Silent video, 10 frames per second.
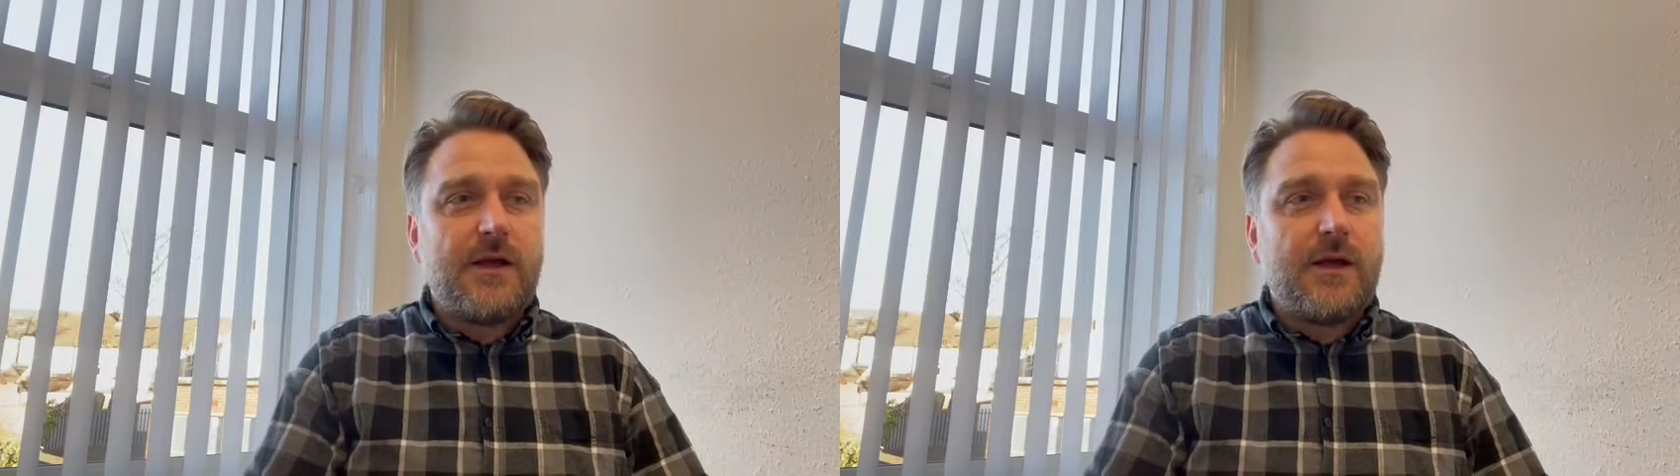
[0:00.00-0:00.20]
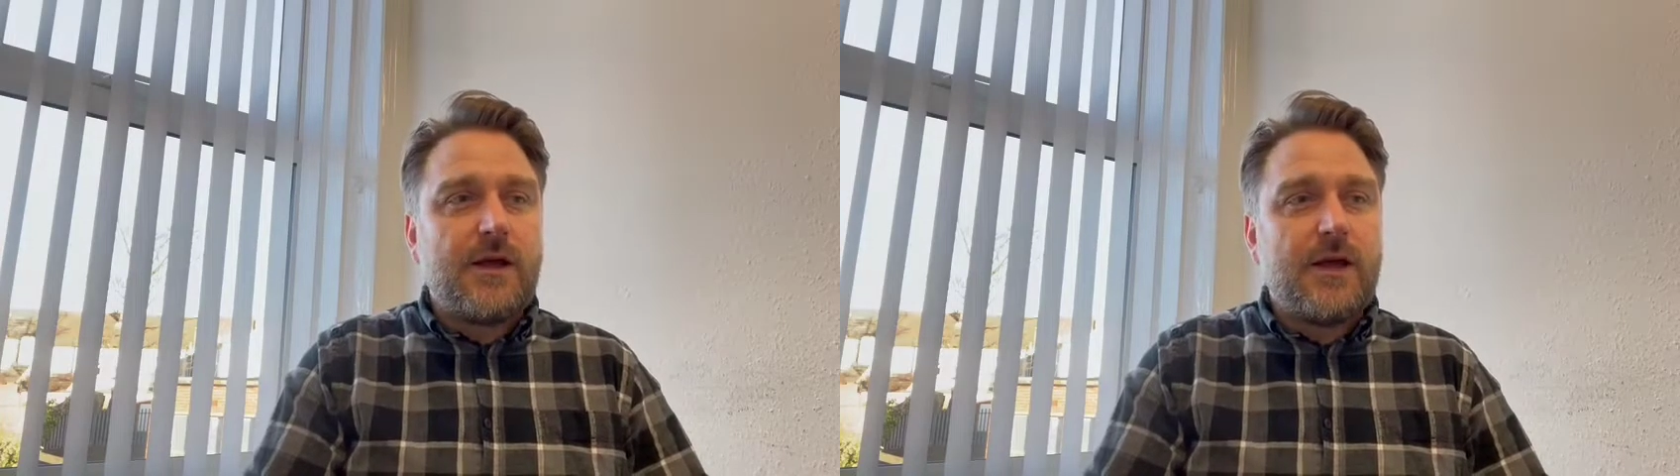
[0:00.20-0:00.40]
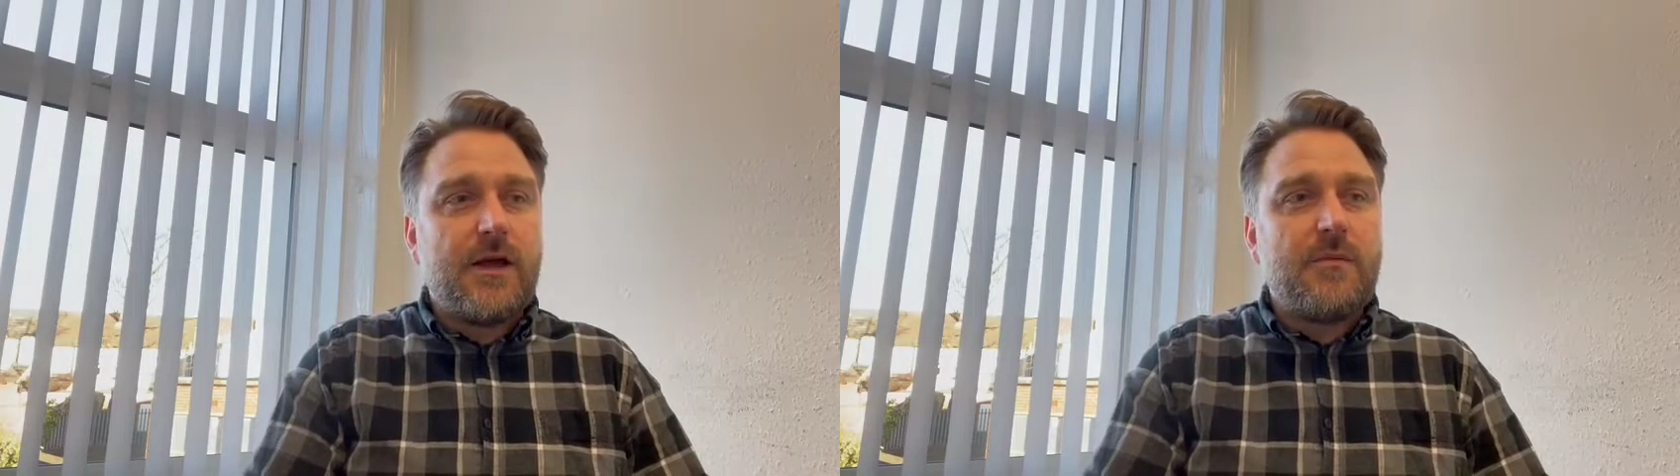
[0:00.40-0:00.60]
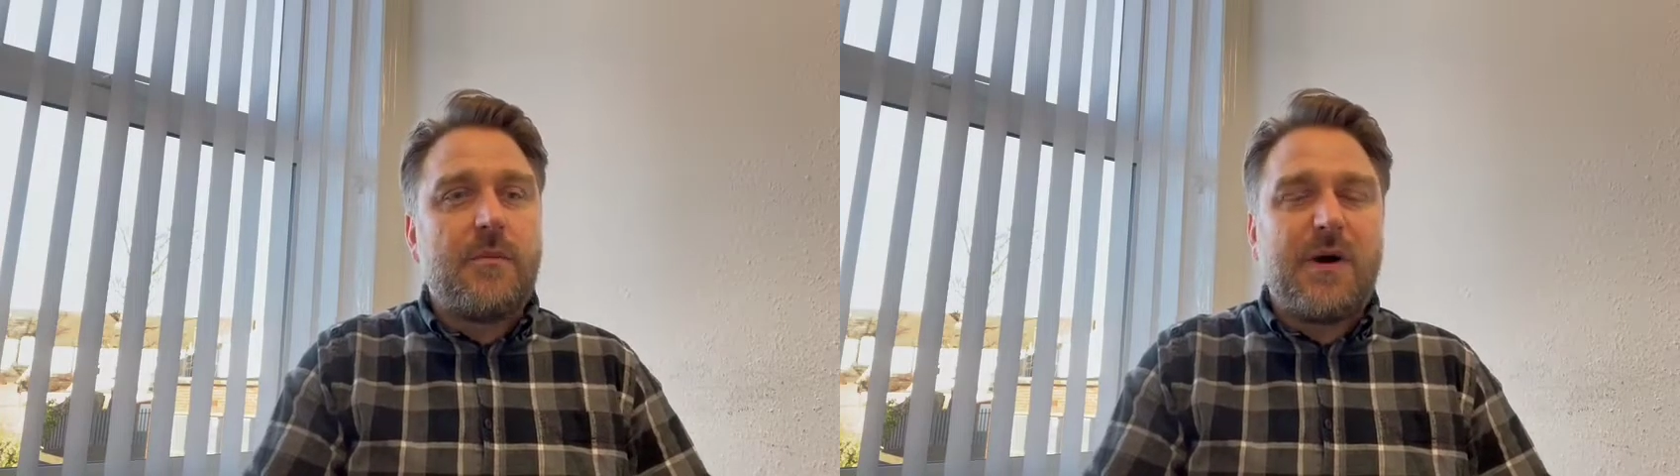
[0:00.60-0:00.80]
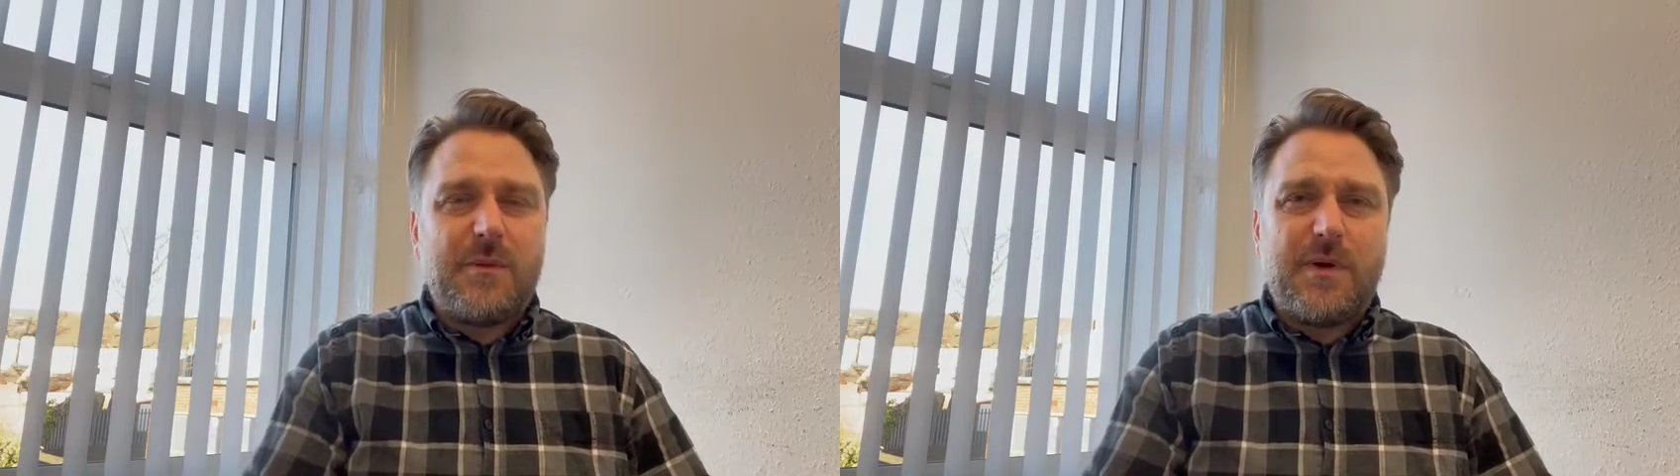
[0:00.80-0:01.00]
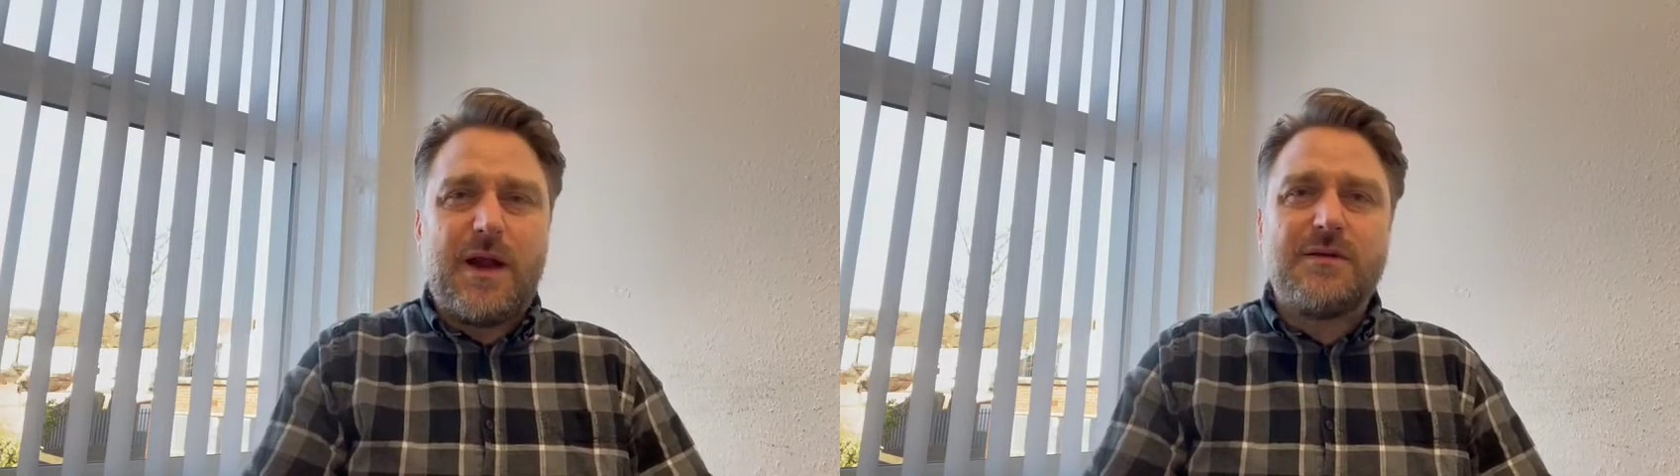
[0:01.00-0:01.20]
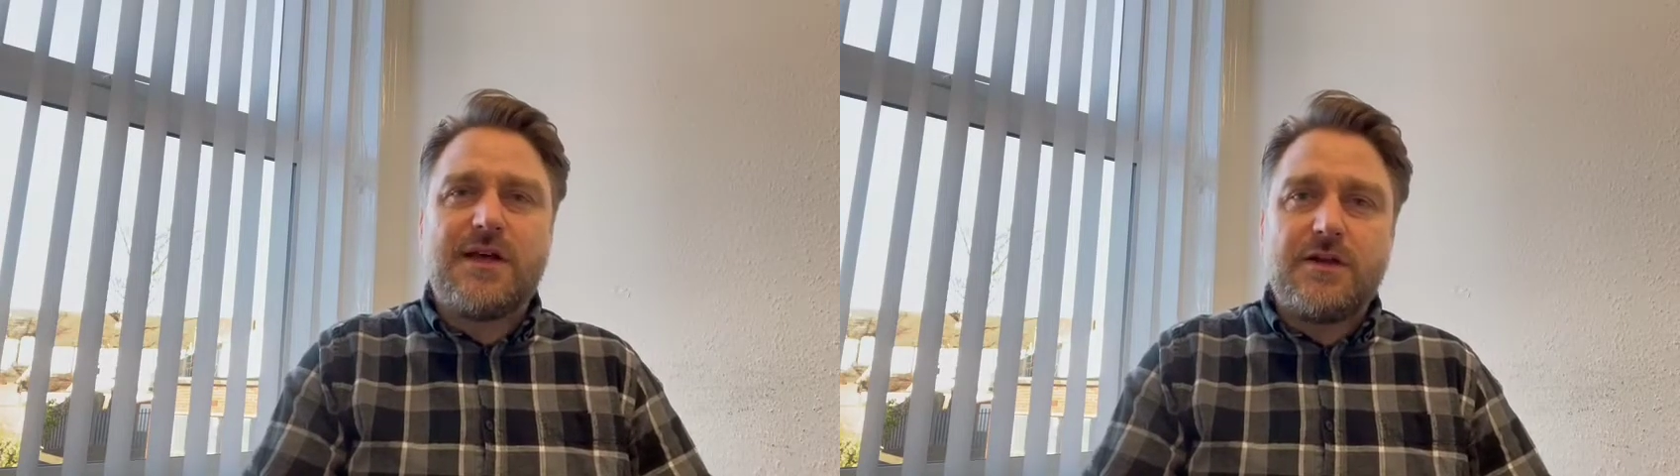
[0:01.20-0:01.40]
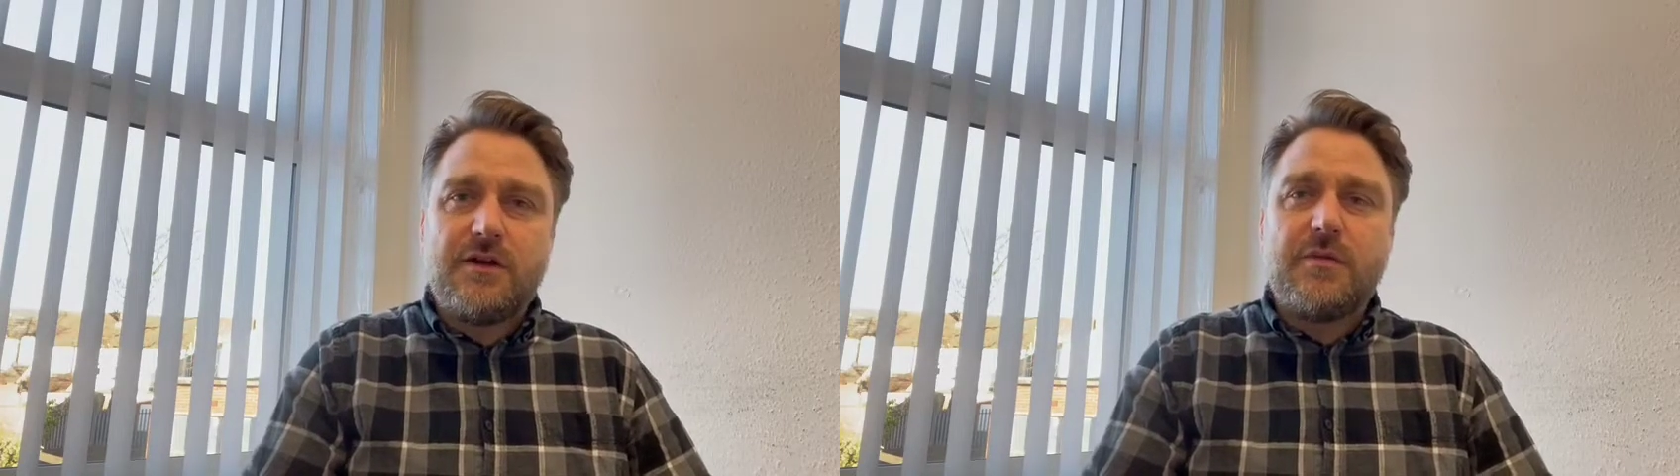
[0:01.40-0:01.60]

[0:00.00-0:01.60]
And by parents, I do